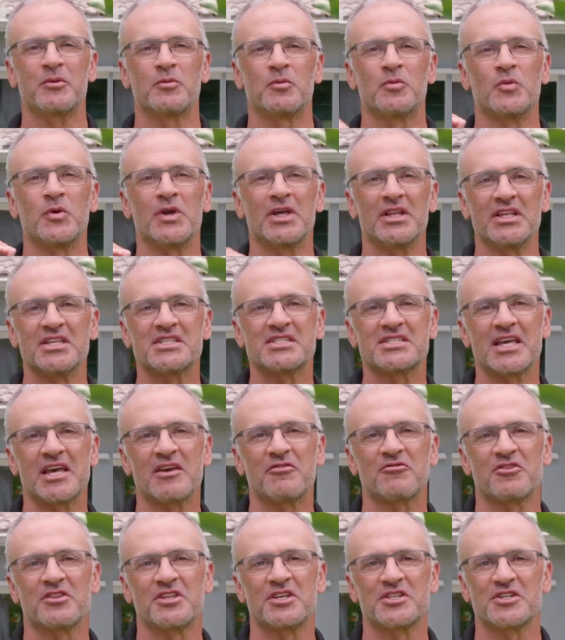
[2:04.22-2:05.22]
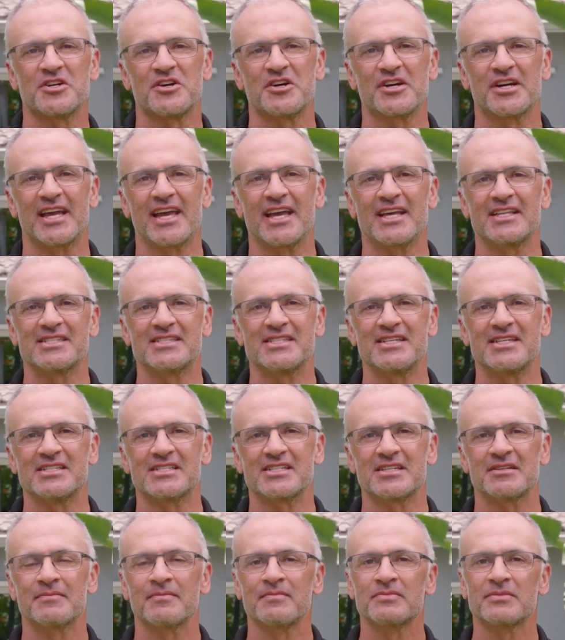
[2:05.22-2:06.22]
to be really safe for this hurricane
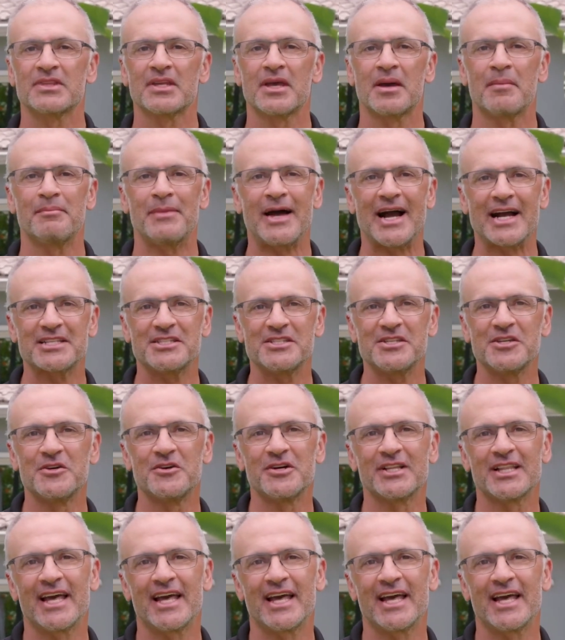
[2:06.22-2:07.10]
season. Back to you,